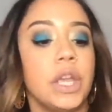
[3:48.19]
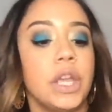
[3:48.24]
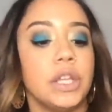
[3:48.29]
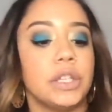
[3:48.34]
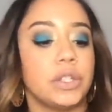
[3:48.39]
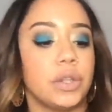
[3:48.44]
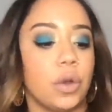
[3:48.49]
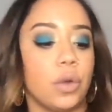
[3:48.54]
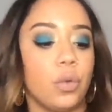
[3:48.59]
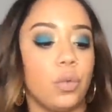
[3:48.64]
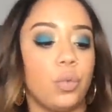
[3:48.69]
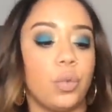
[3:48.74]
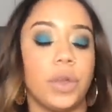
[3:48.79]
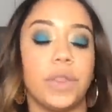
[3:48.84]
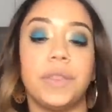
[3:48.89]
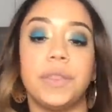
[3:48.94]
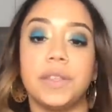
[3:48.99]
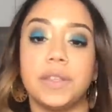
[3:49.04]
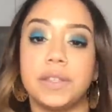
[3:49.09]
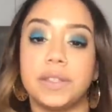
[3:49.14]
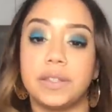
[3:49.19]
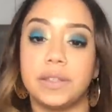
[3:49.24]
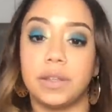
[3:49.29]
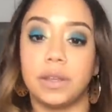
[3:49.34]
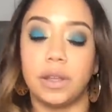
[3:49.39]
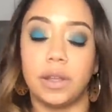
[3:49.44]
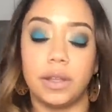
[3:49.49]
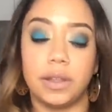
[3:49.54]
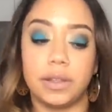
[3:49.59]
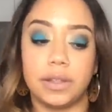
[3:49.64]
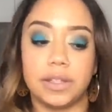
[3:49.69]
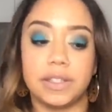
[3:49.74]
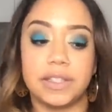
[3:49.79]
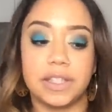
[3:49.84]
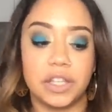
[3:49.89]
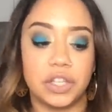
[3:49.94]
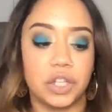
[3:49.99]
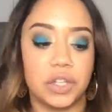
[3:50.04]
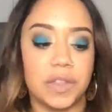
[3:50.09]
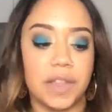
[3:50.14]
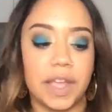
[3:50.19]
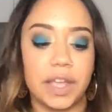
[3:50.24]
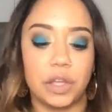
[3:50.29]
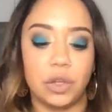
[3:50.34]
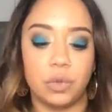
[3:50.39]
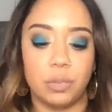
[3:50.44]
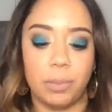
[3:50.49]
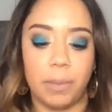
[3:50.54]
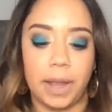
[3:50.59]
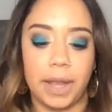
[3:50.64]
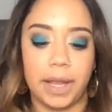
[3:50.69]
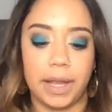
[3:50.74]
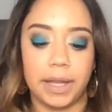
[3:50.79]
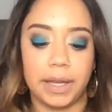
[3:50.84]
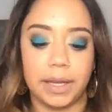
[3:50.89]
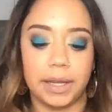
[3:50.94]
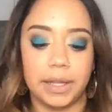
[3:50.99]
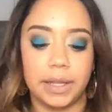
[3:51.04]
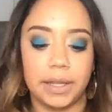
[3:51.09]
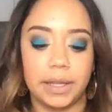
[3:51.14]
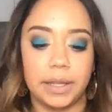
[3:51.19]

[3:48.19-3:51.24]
So with this decision that you made